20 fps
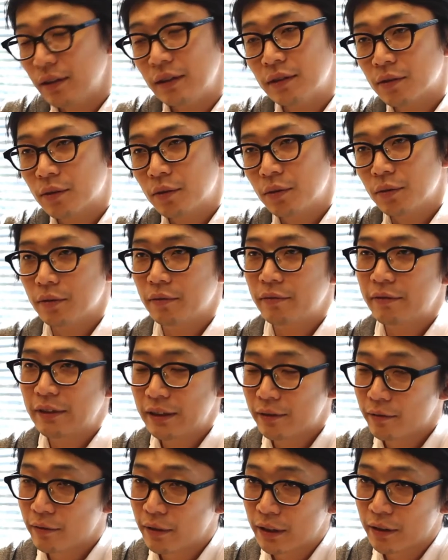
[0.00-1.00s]
is called
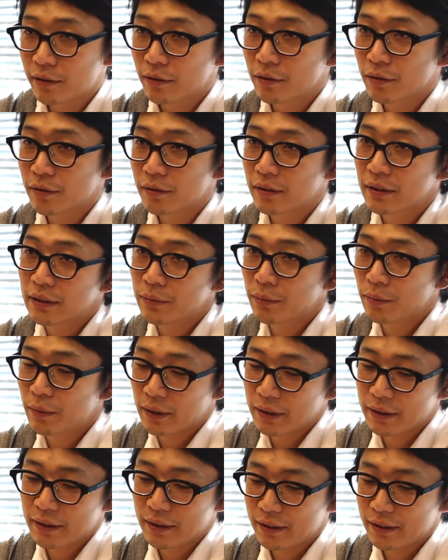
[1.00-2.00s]
Ridley Road, where